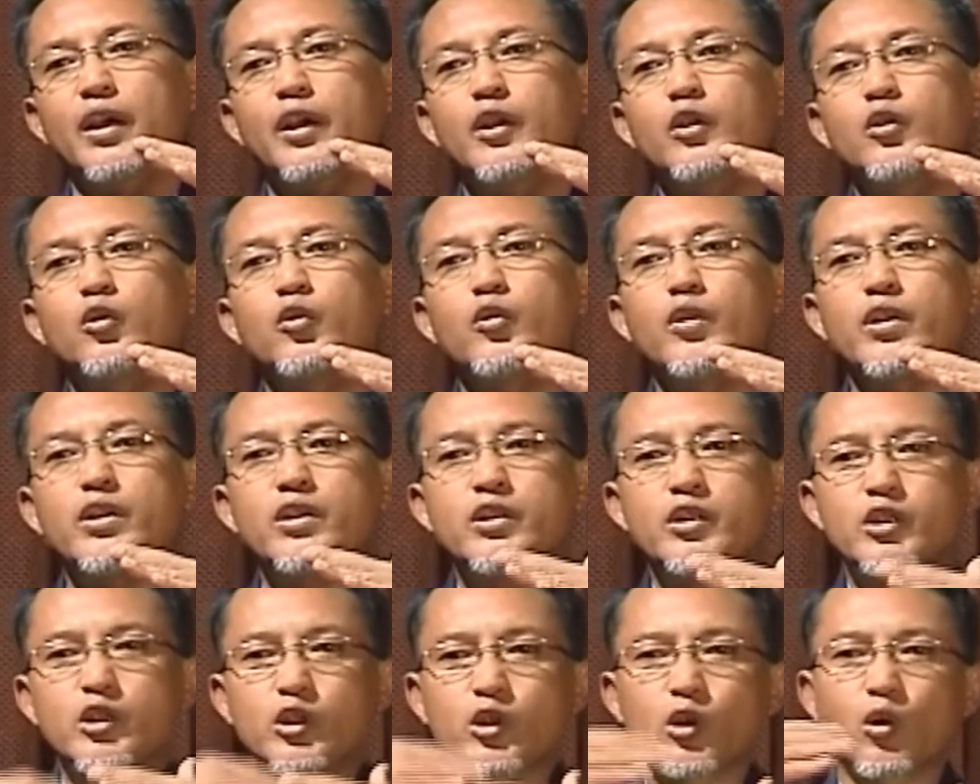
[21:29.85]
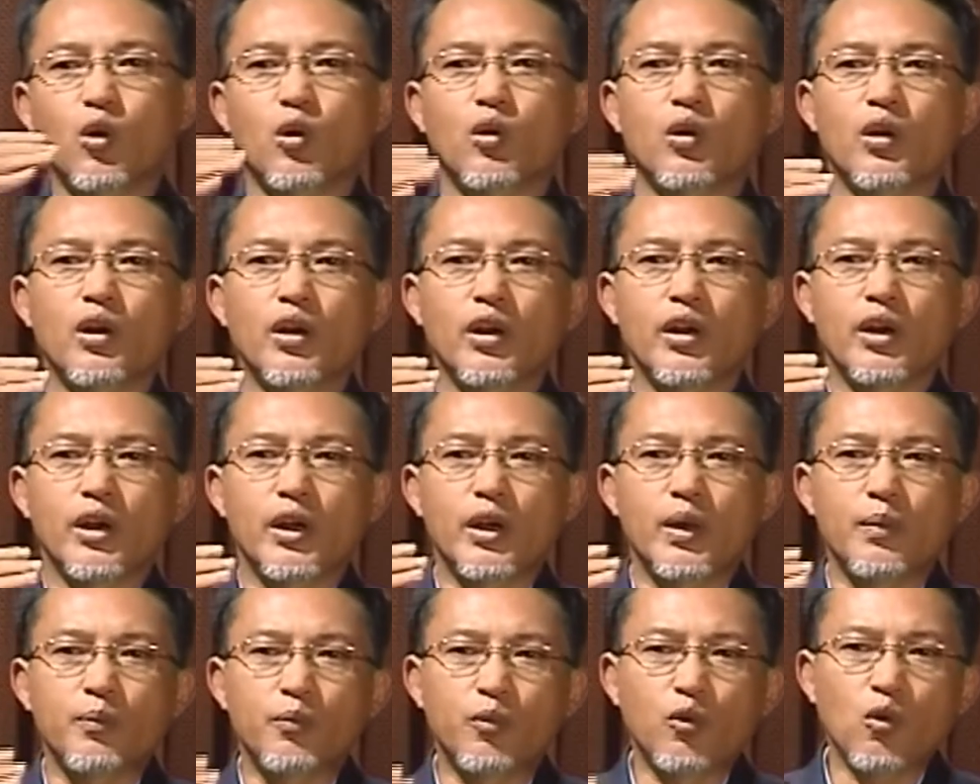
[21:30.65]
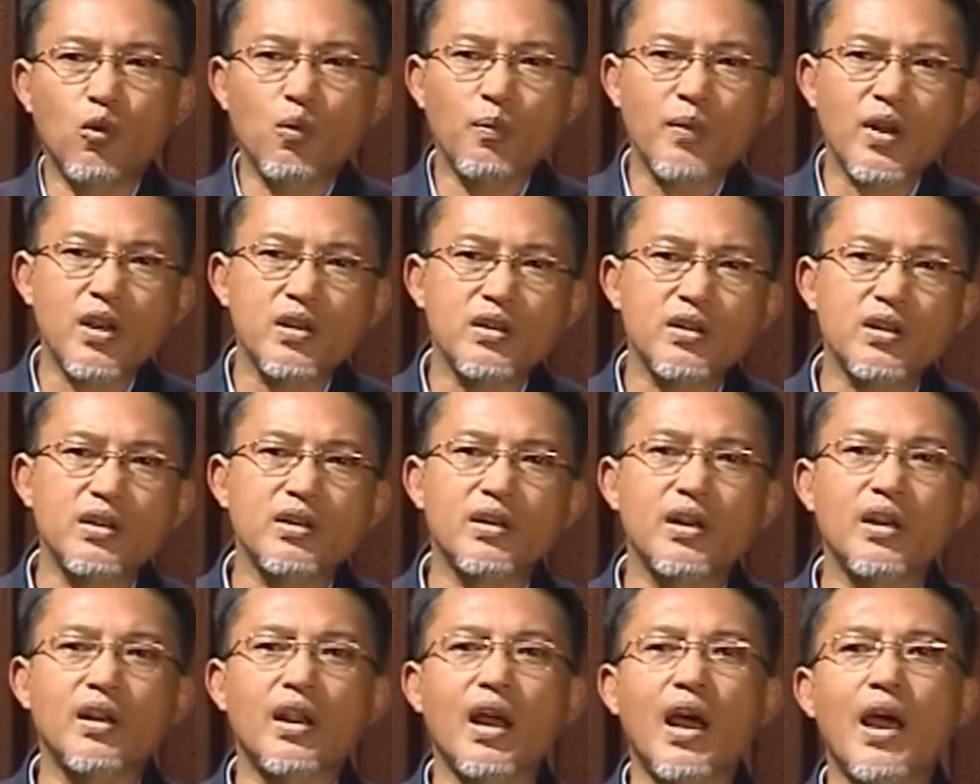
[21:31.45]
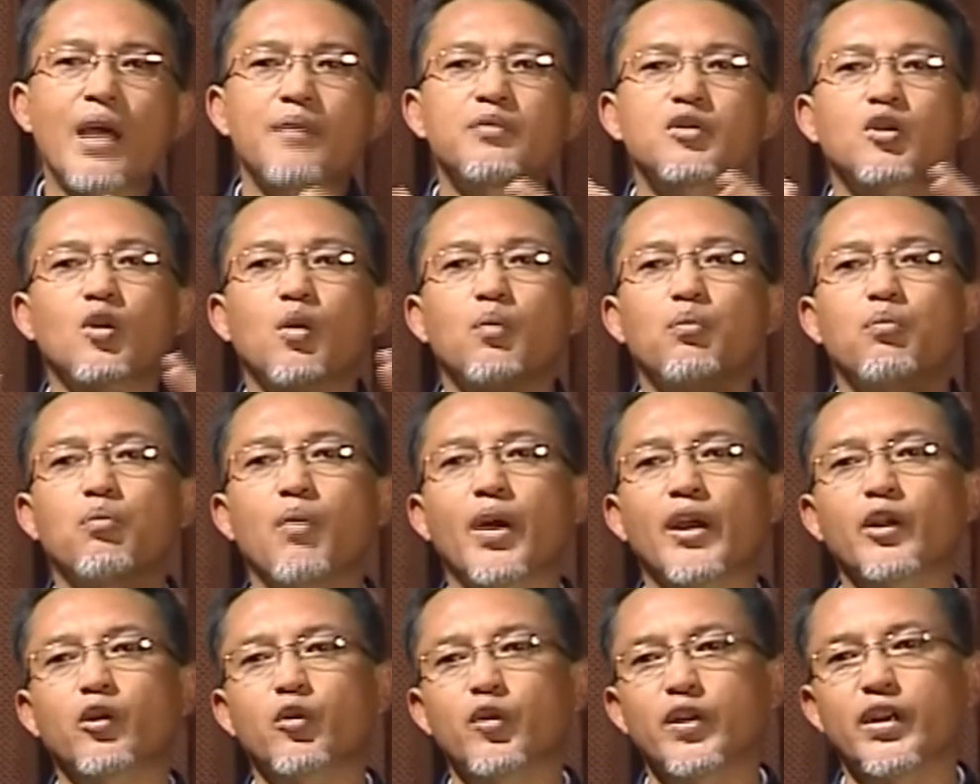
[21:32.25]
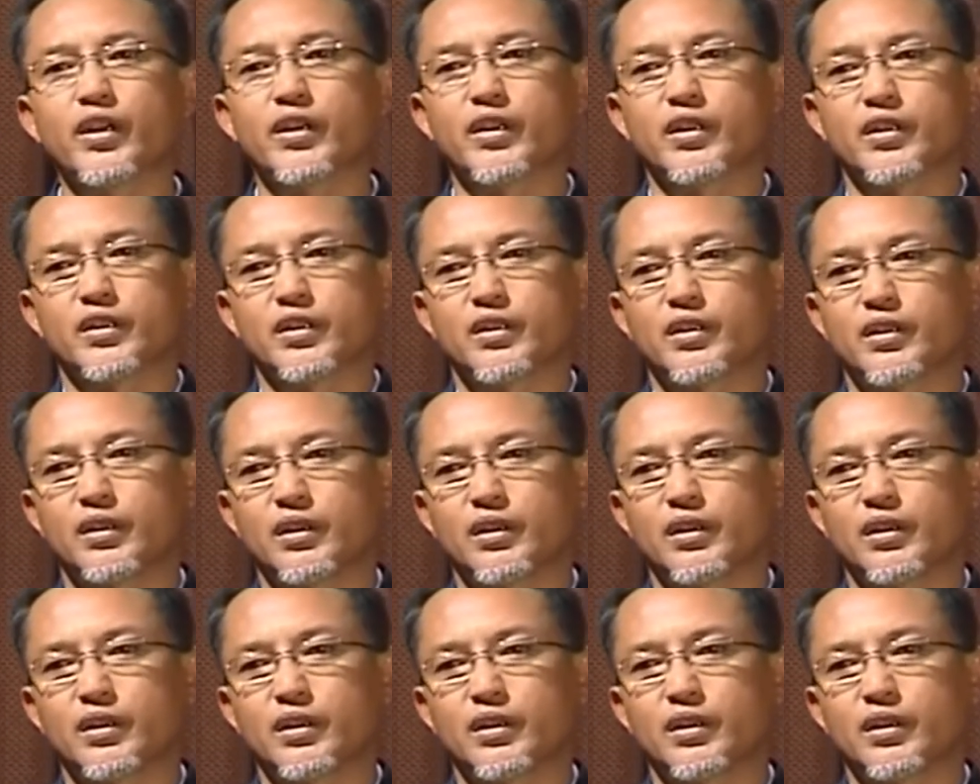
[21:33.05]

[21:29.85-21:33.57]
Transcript: to ensure improvements in the lives of minorities.